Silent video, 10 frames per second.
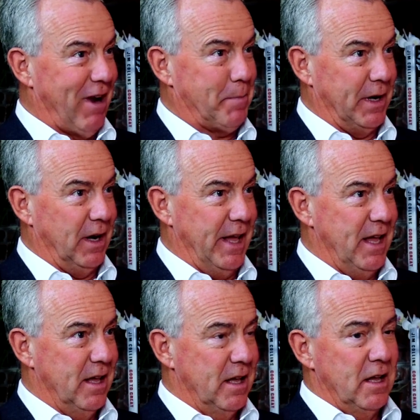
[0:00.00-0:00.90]

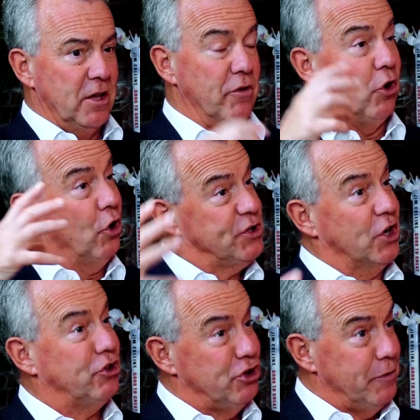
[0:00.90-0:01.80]
rapidly. You've got lots
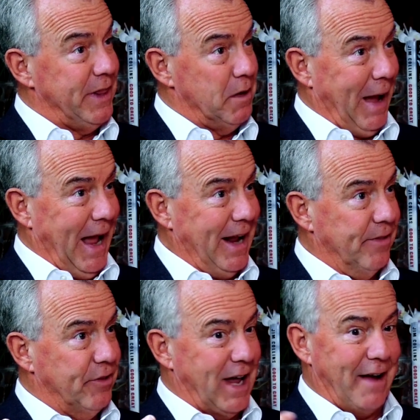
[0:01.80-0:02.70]
of crew in the
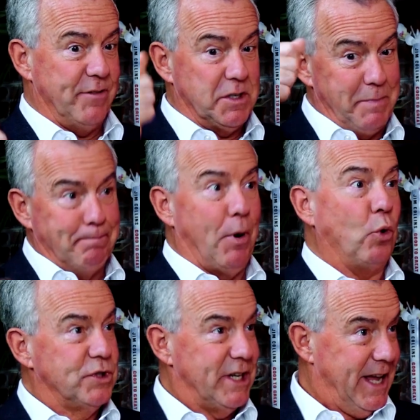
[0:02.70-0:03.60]
back that are having to be
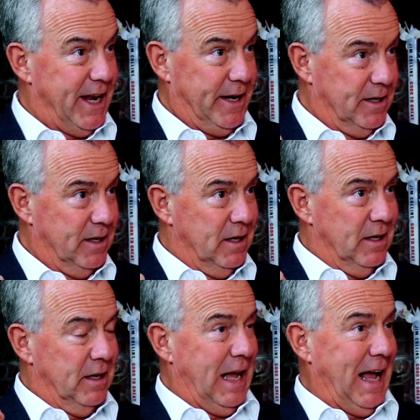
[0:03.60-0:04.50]
bolted in
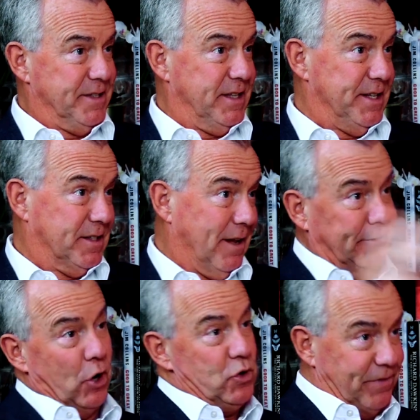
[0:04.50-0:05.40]
as this
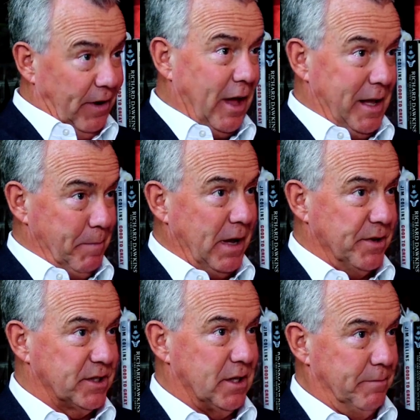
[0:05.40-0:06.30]
stuff goes flying
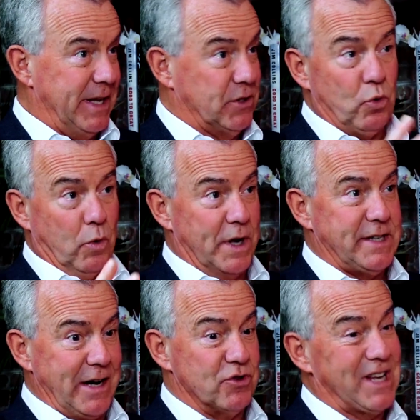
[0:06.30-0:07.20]
past them. It's all quite
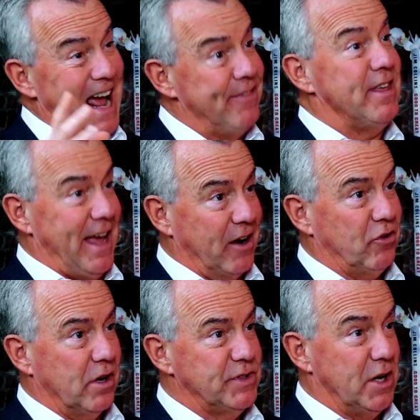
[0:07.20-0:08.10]
dangerous. And the
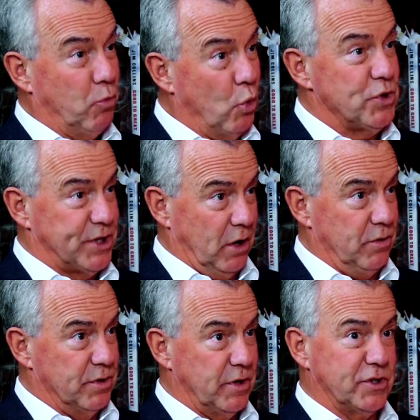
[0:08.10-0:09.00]
aircraft's in a war
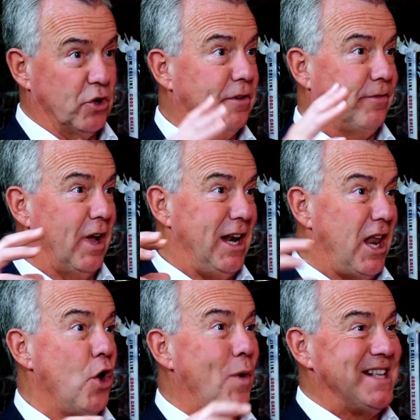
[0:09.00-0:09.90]
zone, so it's got to fly
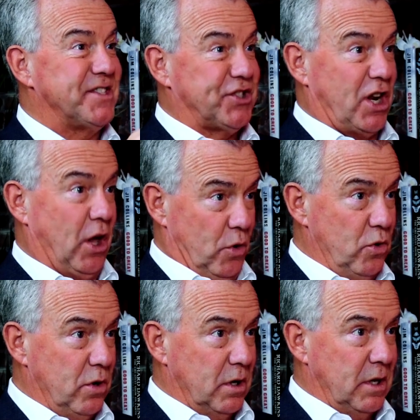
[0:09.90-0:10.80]
low and slow